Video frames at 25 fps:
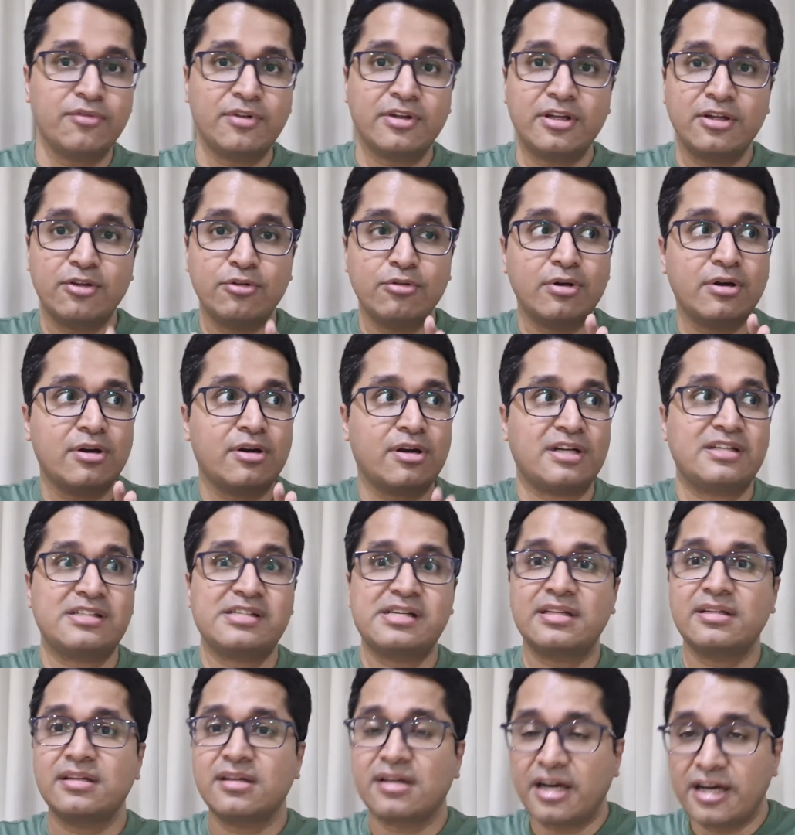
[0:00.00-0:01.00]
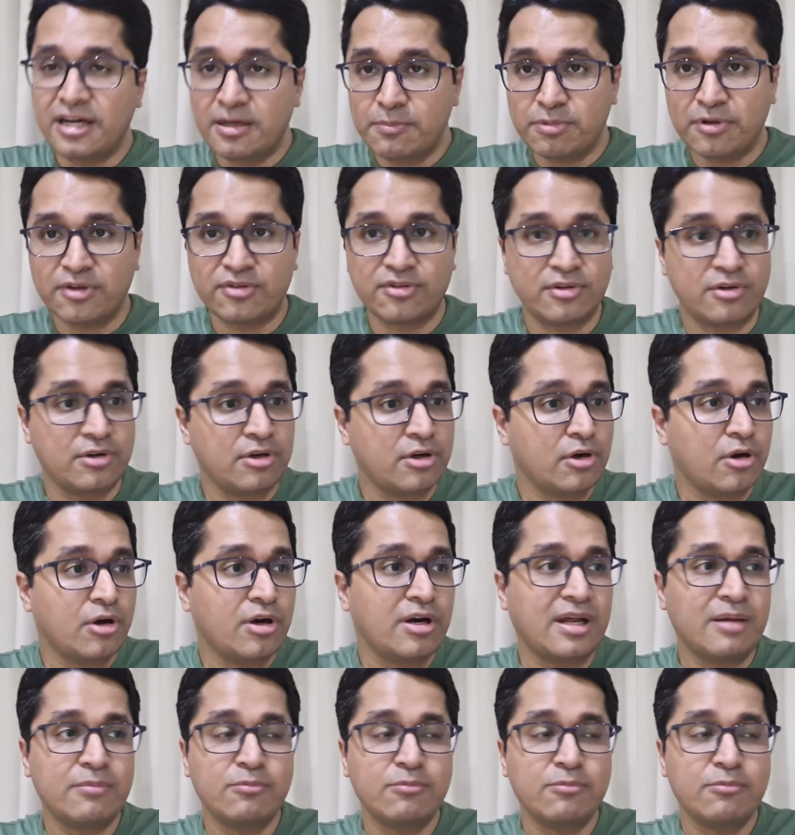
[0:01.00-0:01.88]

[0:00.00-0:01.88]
whether you are trusting the right person or not.